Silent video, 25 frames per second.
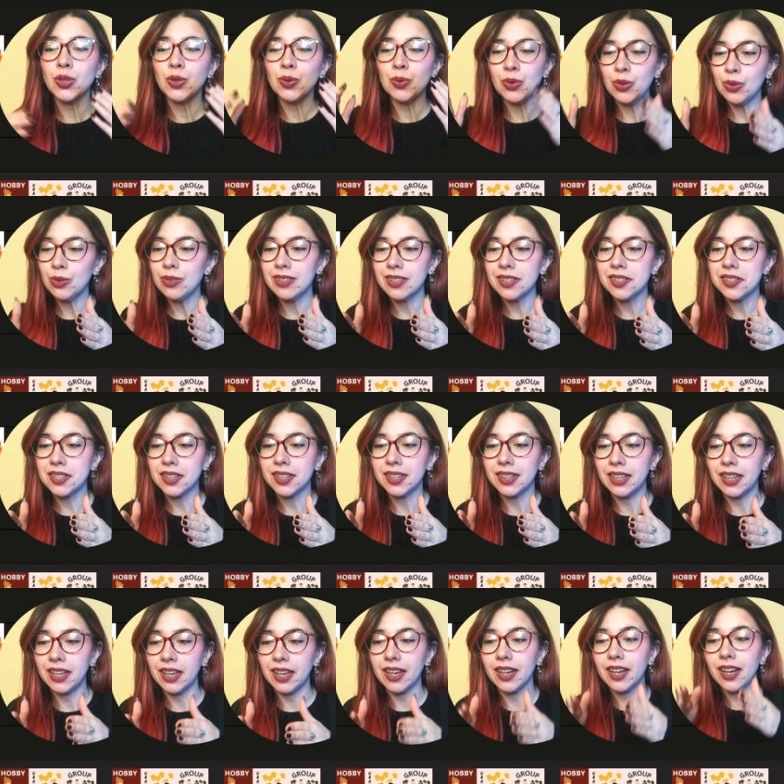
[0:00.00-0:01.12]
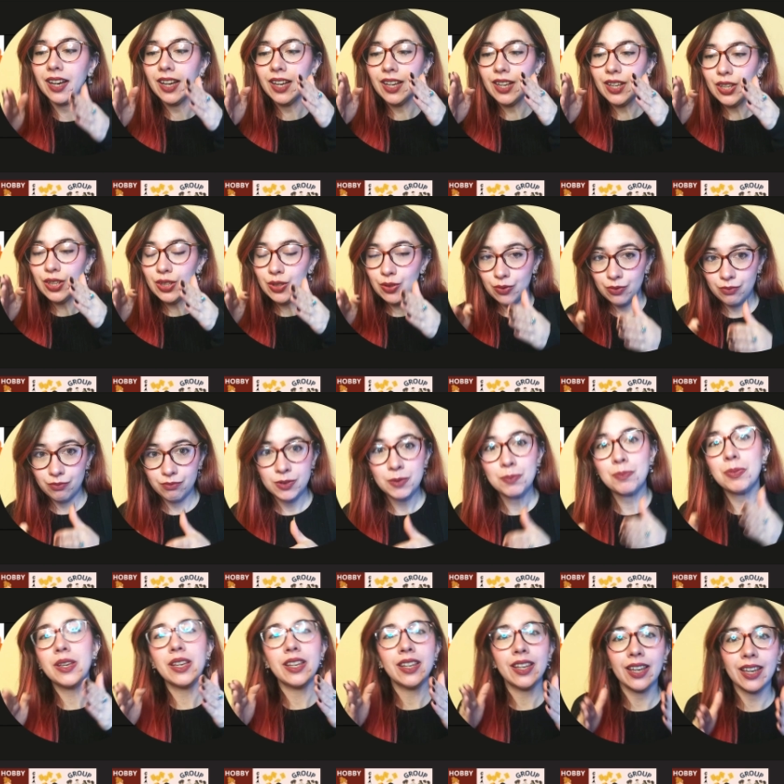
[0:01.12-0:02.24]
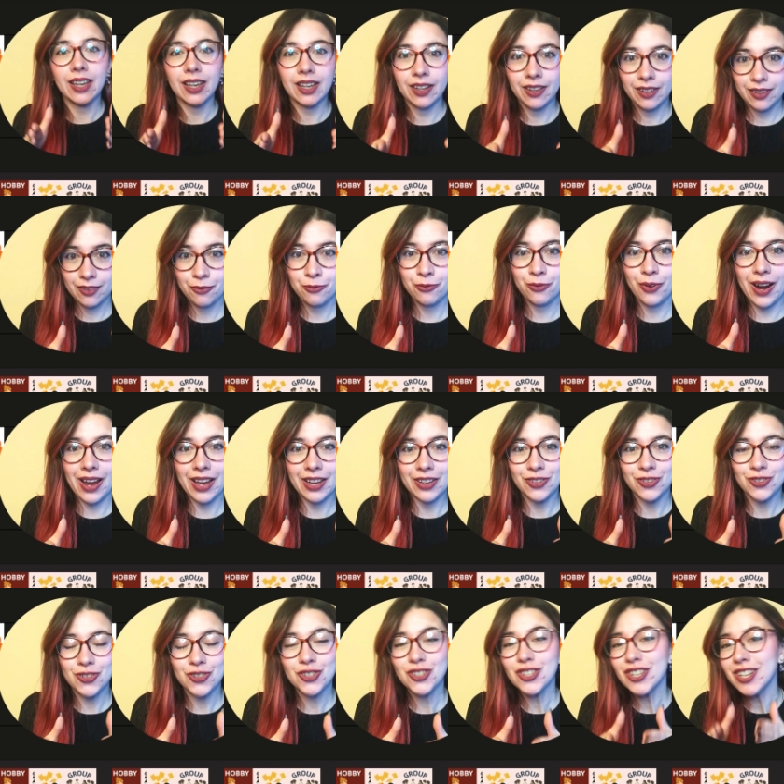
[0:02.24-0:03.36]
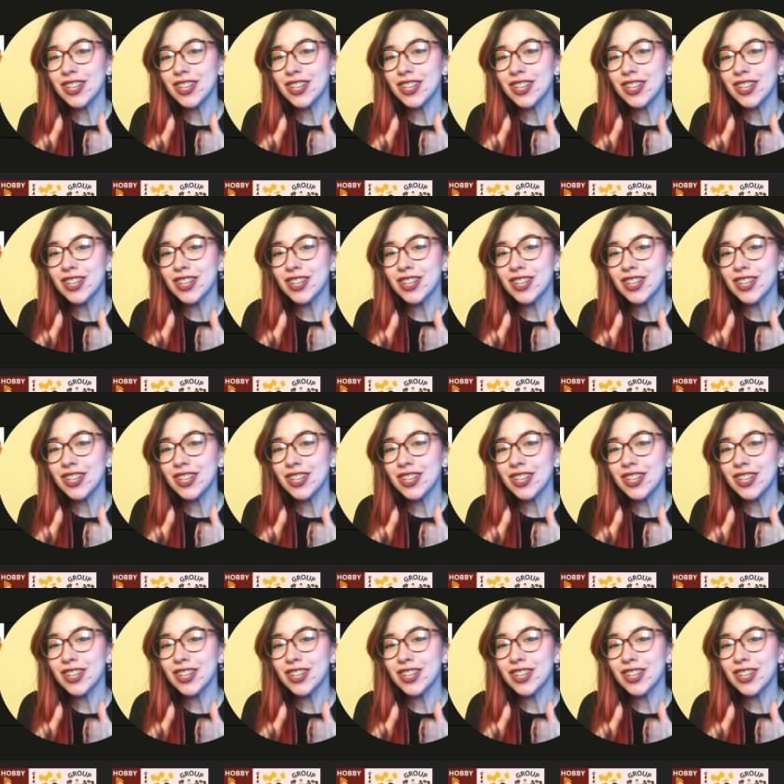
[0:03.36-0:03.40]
to use this technique speaking French.